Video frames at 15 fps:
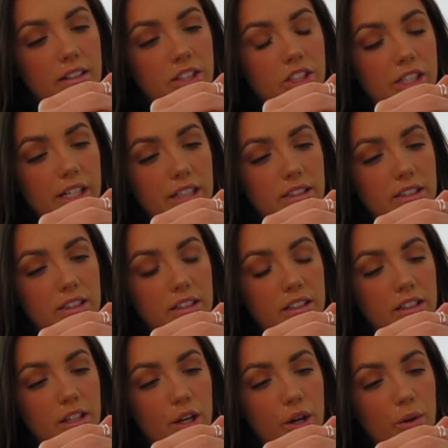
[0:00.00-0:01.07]
Just
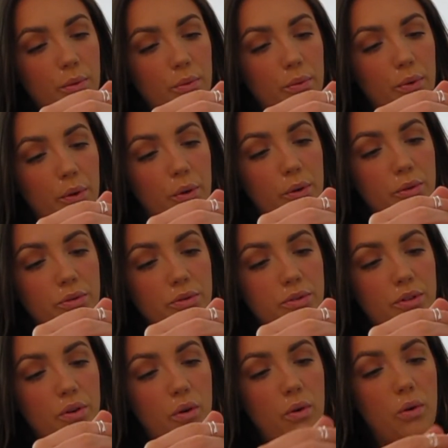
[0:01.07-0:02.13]
Glow Rose
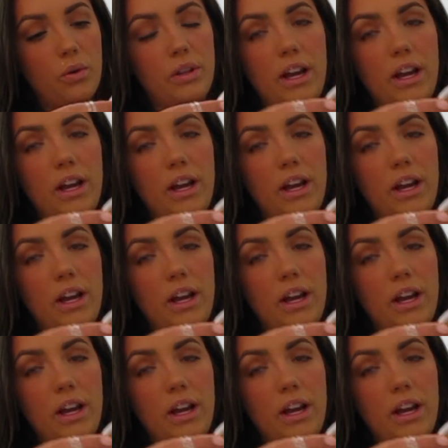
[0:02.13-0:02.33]
Gold